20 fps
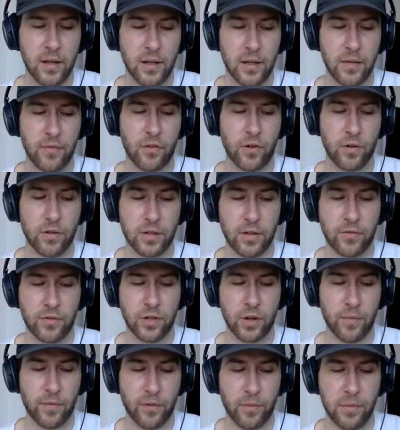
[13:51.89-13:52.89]
they've got they've
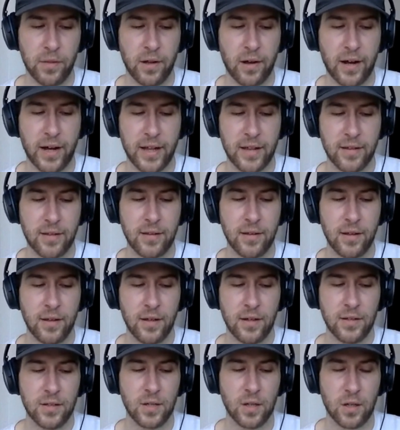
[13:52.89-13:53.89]
dropped from ninth
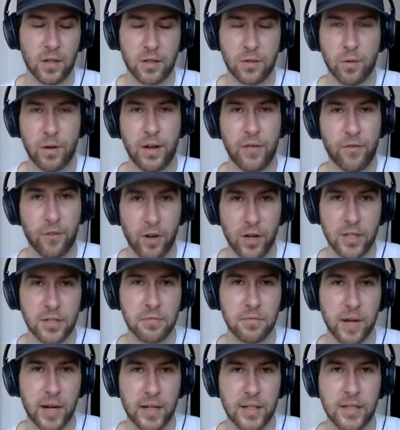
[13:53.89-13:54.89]
to the
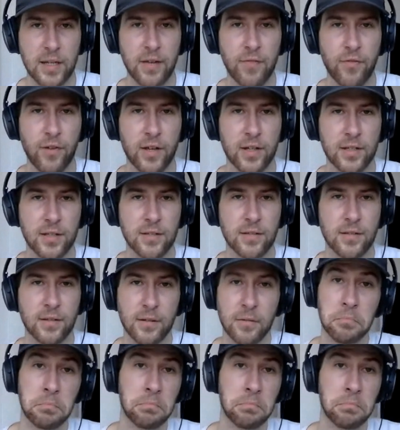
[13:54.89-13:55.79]
21st ranked defense.